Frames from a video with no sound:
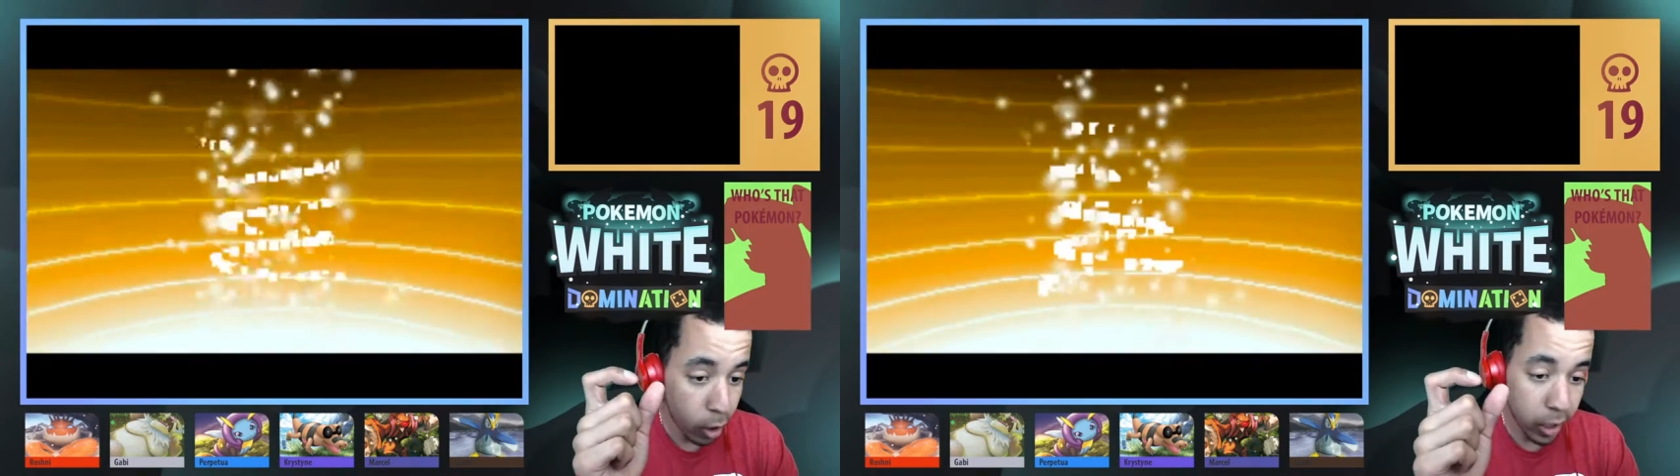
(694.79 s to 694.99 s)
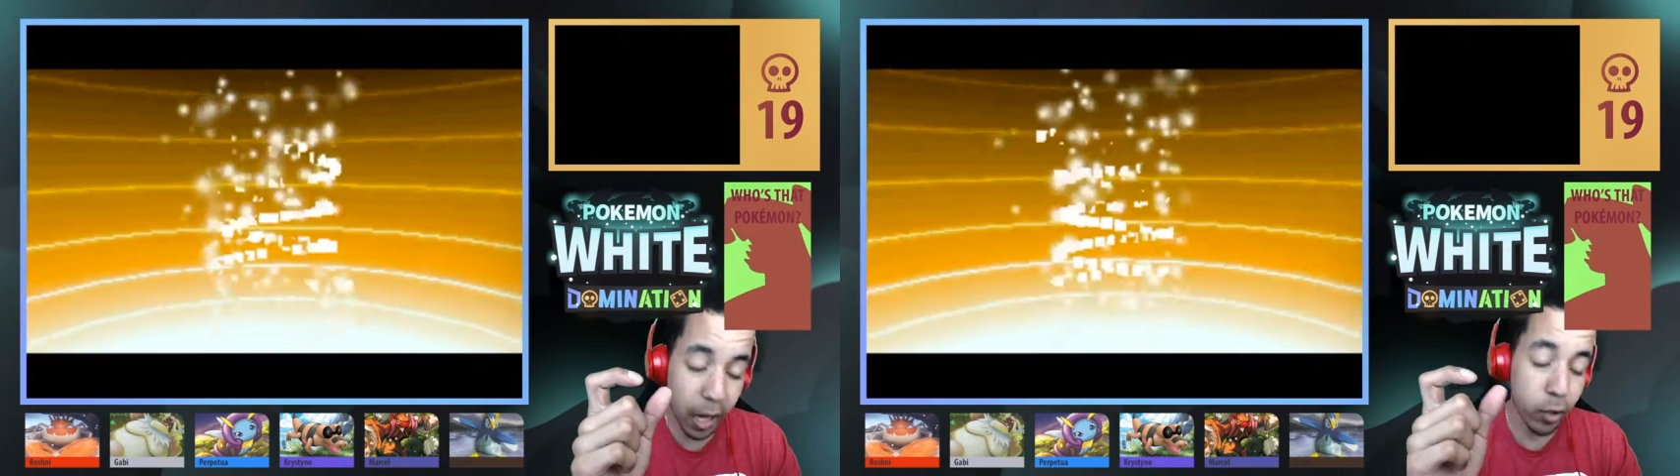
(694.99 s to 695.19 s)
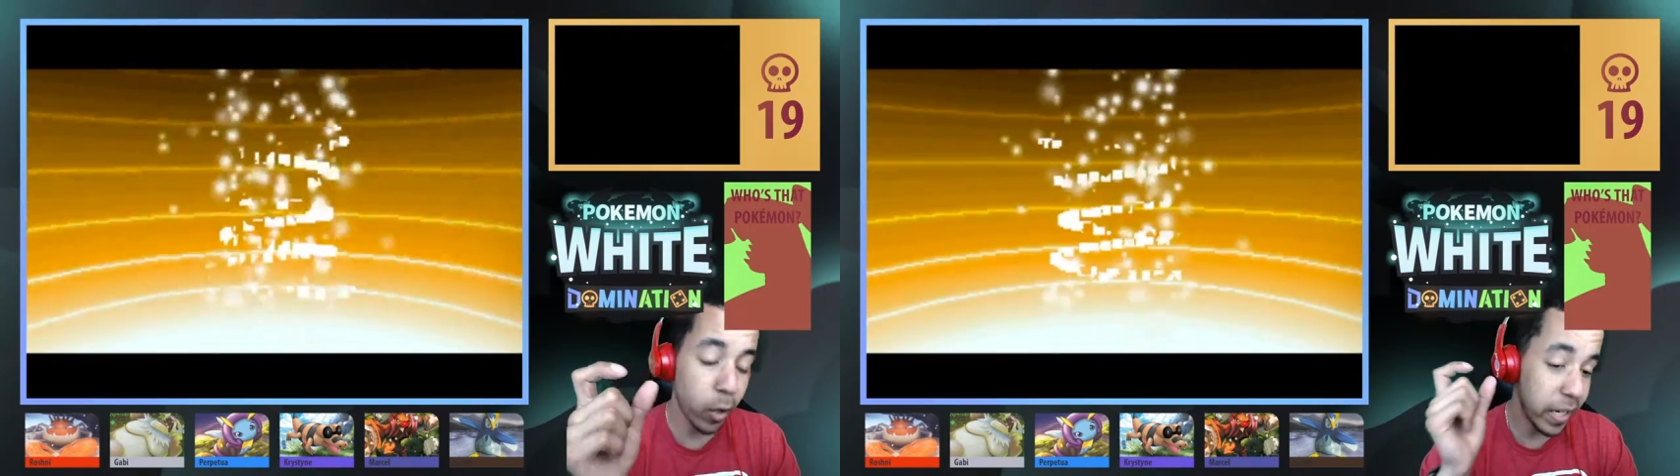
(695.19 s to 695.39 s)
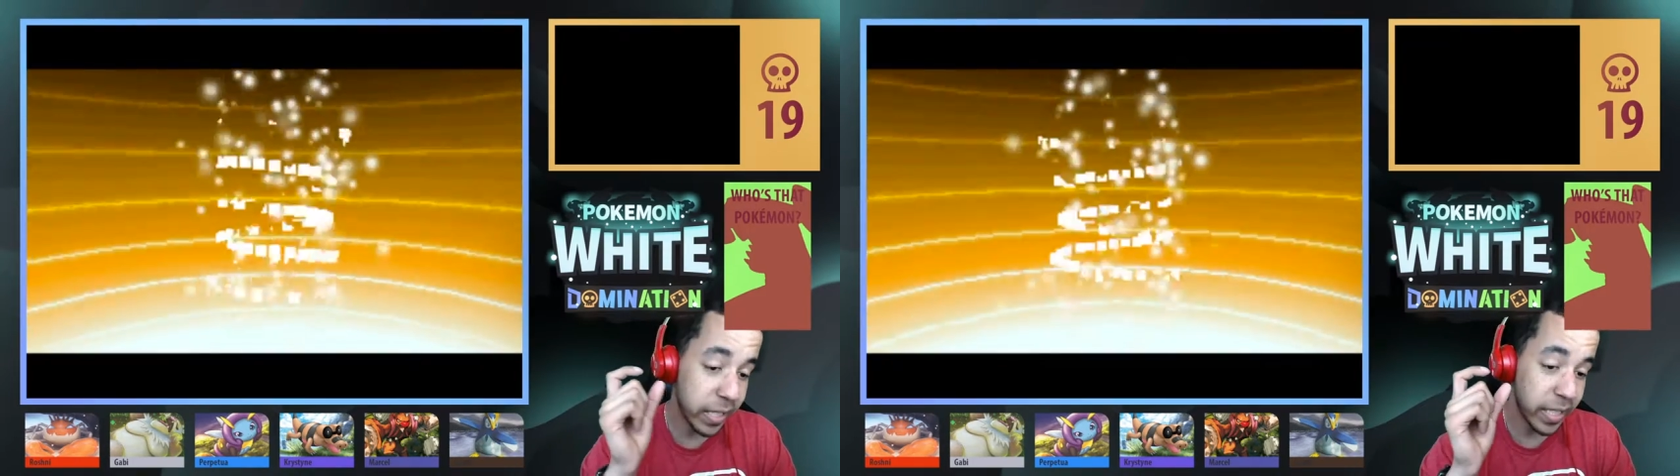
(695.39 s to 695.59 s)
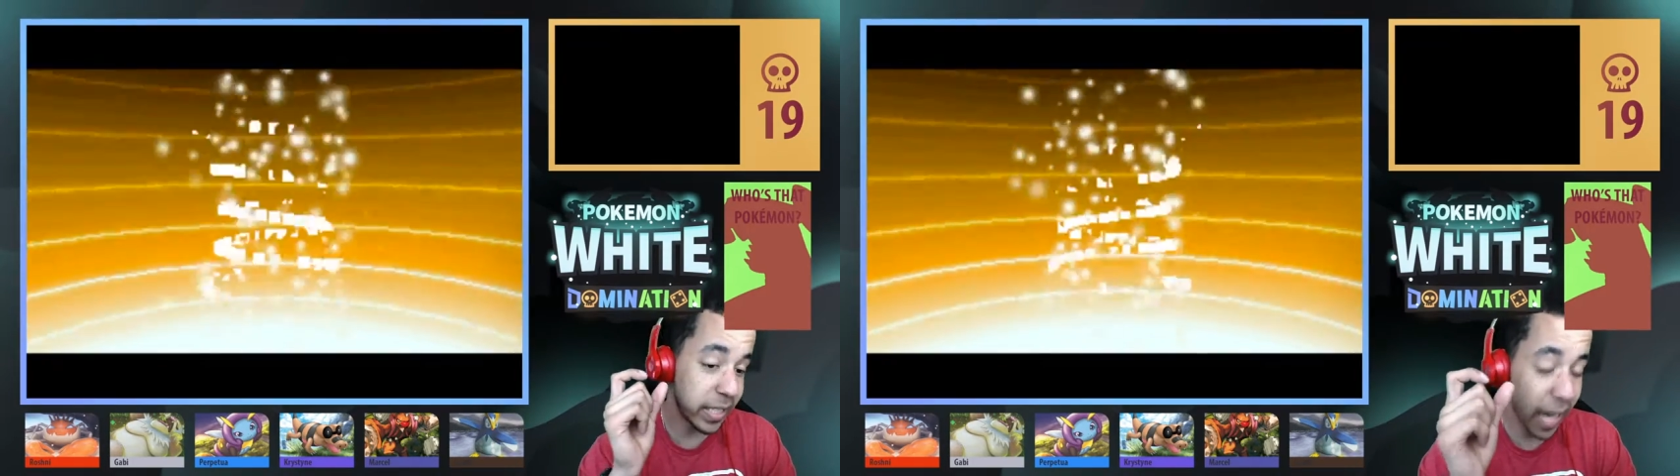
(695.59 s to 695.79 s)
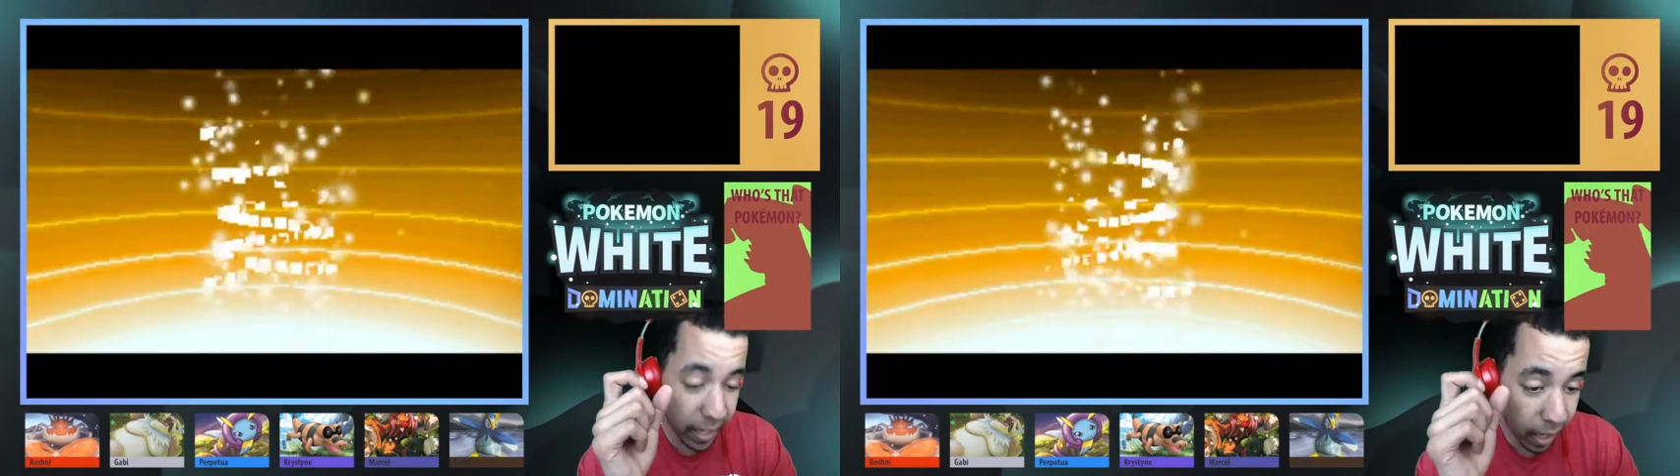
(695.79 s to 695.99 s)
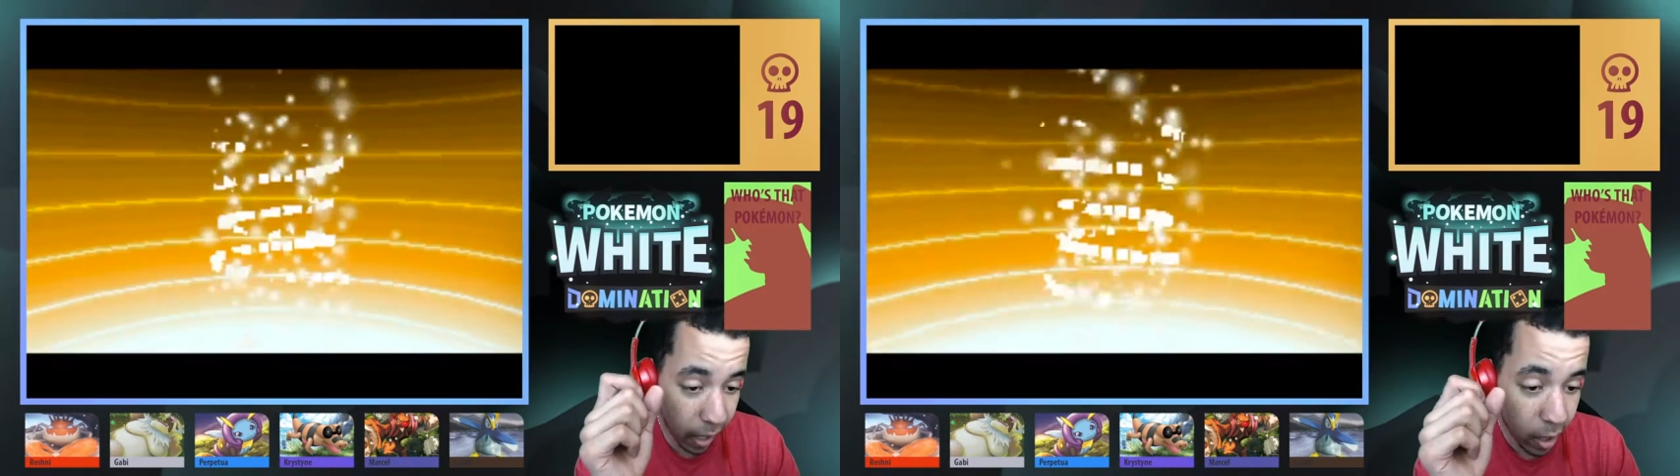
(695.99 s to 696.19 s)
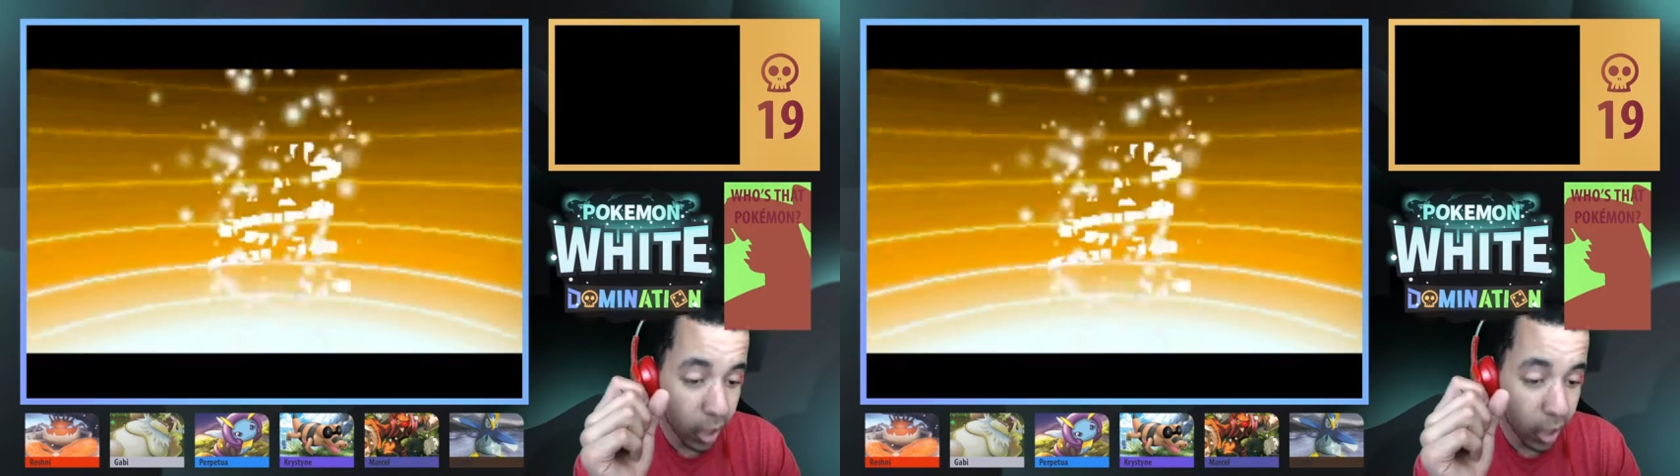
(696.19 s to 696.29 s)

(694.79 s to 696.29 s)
Not crazy Sanda.